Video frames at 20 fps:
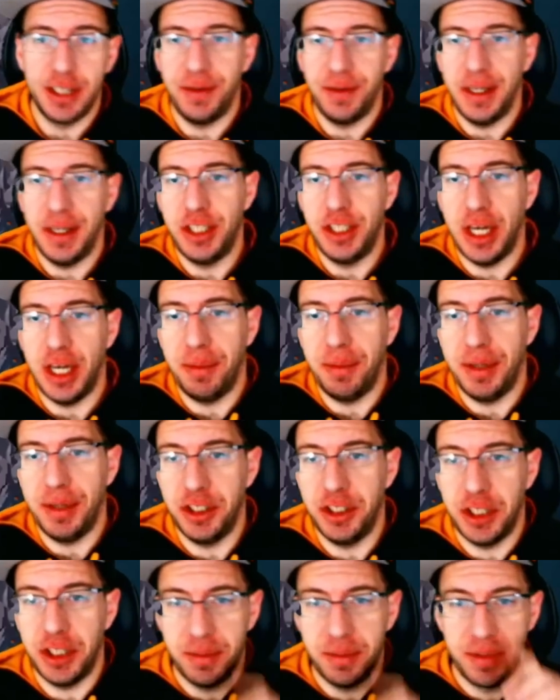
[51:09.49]
of Fate
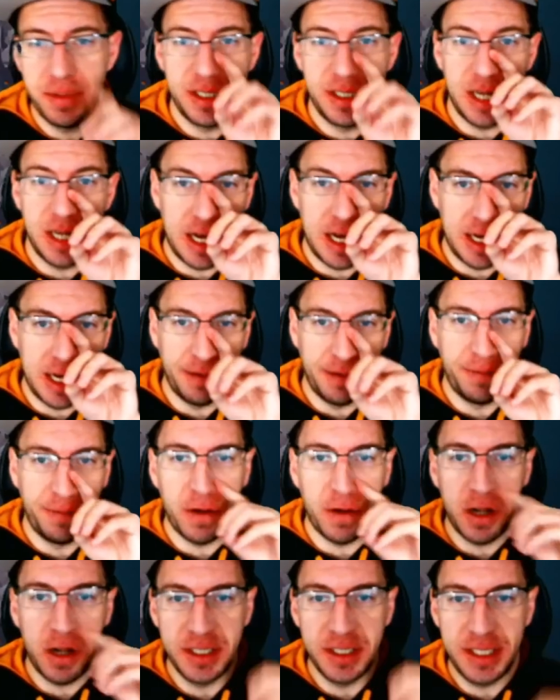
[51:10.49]
Championships
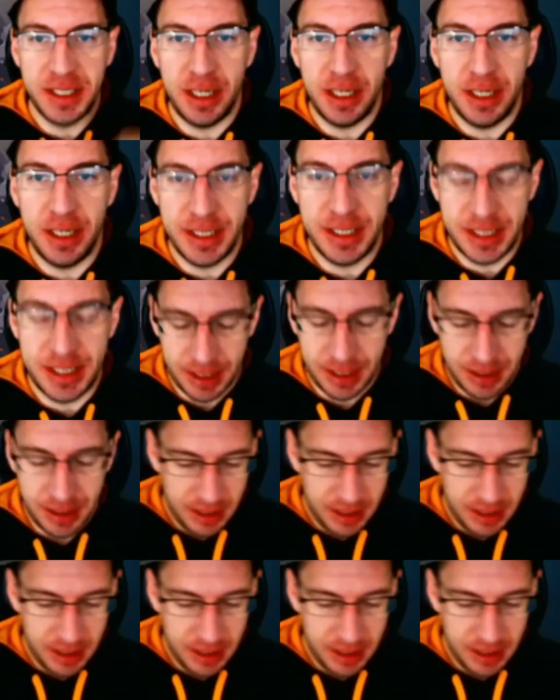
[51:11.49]
Fall Series.